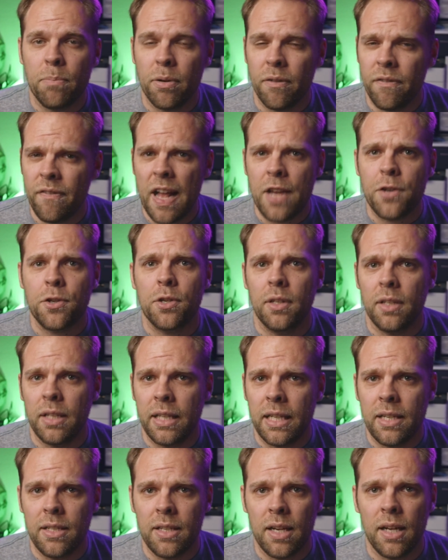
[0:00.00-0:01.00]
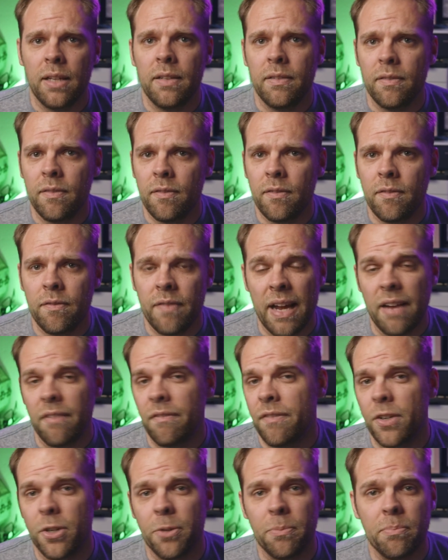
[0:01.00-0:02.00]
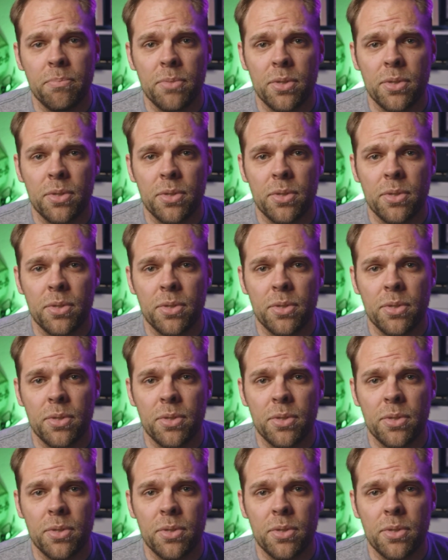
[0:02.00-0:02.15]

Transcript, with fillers: professionally done fan film.